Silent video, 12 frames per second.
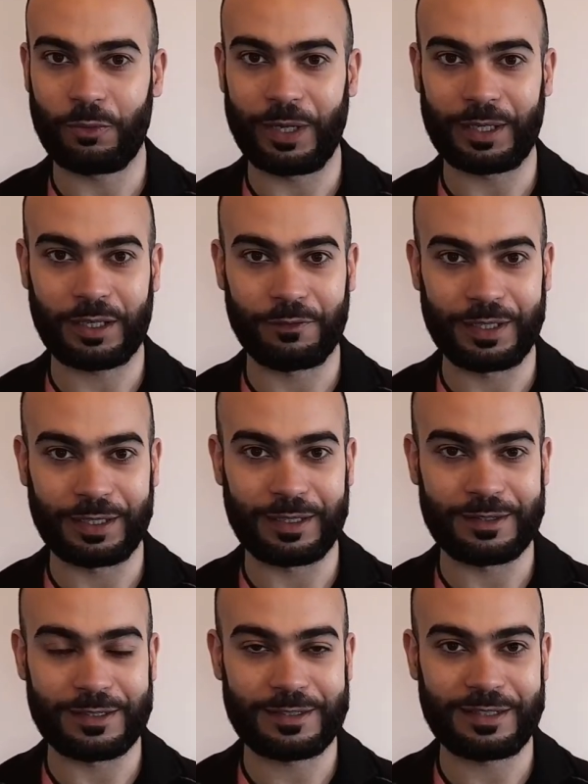we are covering
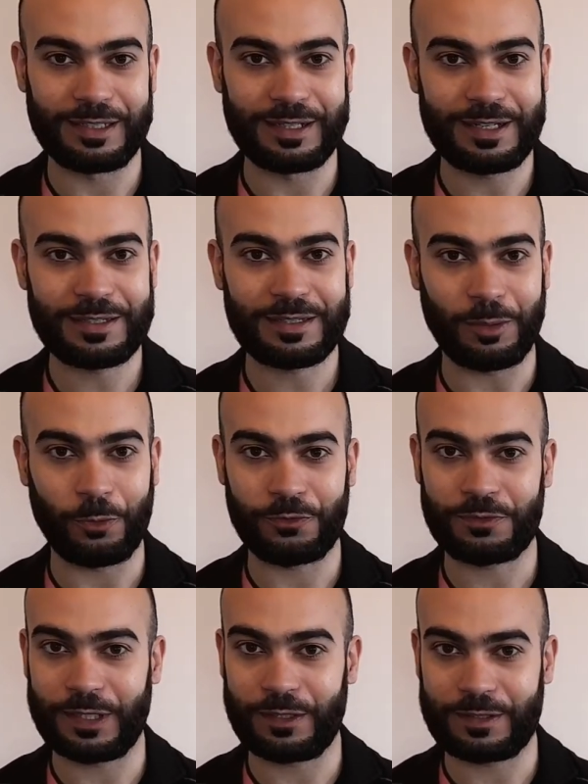in this series of
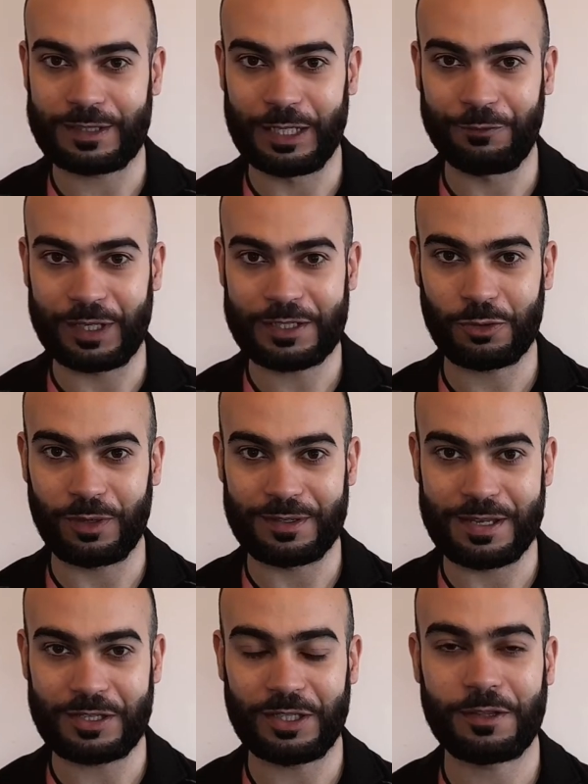
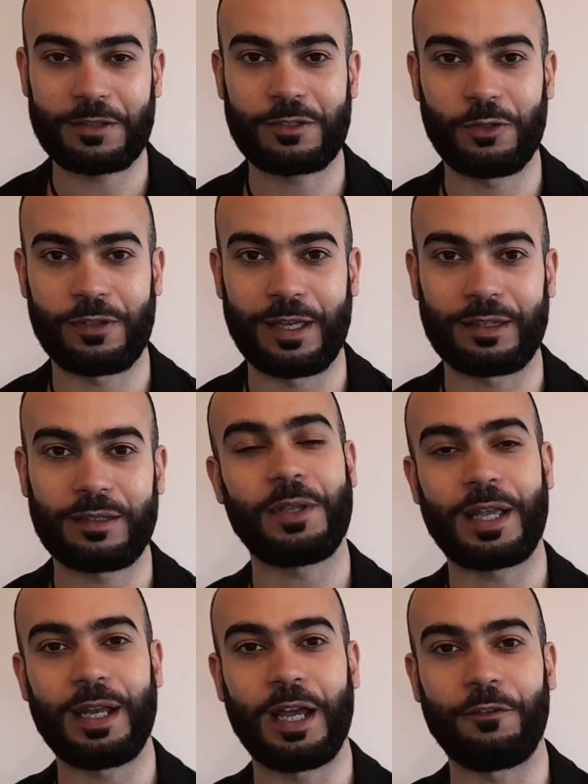self-actualization so that you
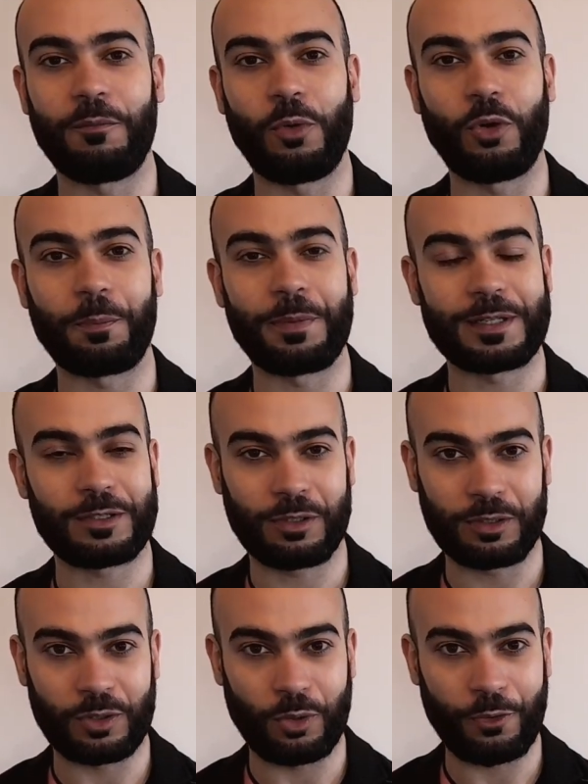can have more
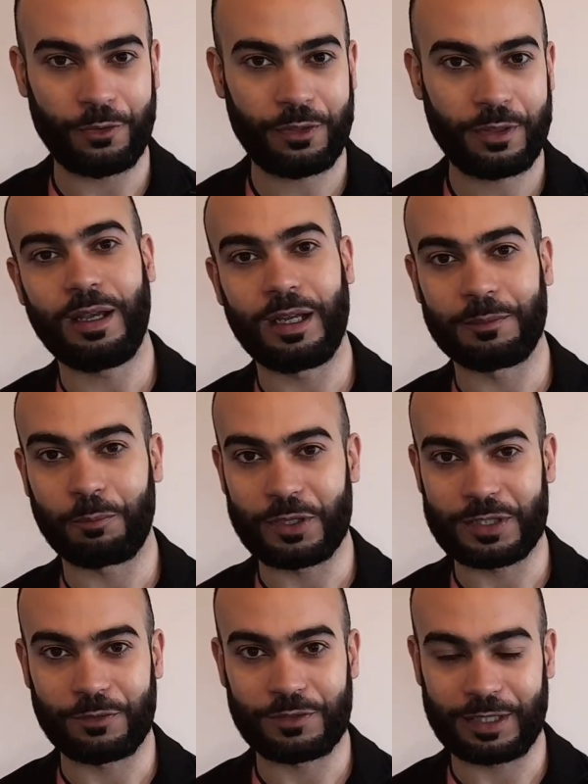personal growth and
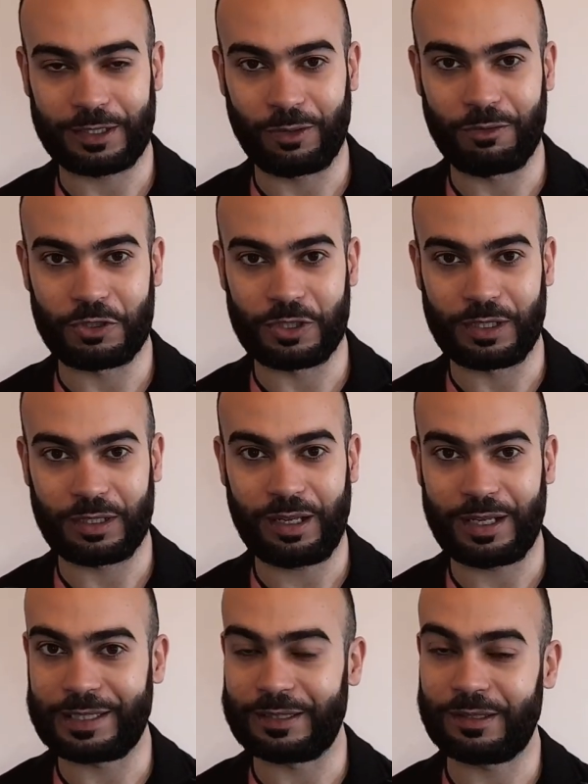positive psychology
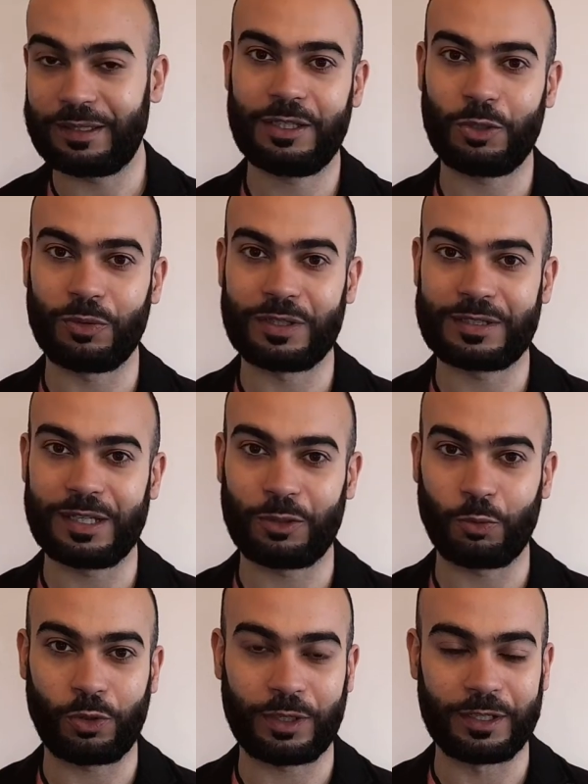and you will start
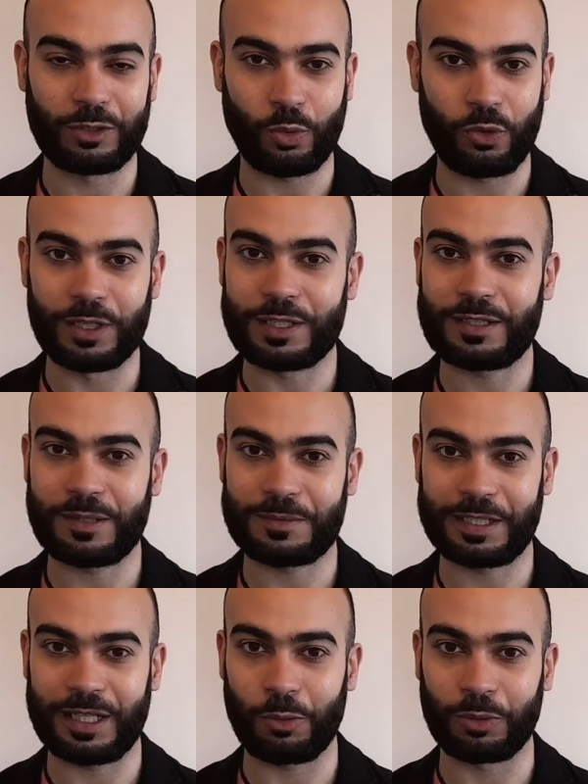working towards
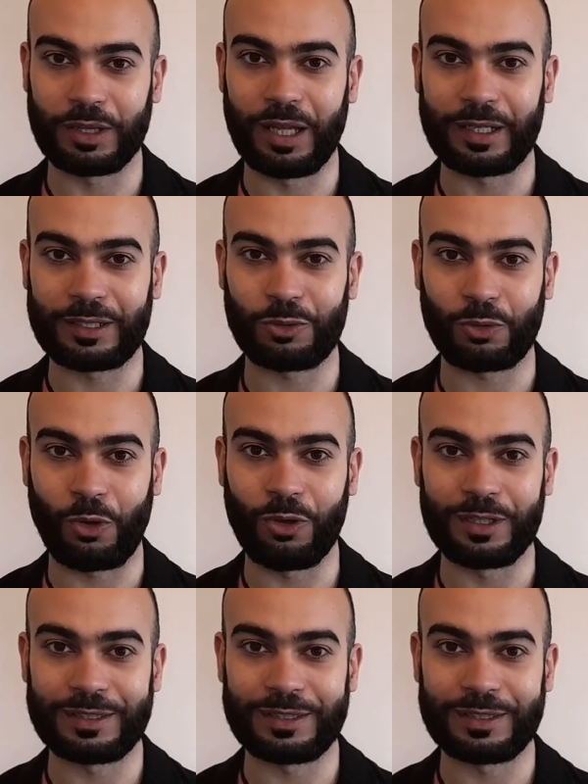something I would like to call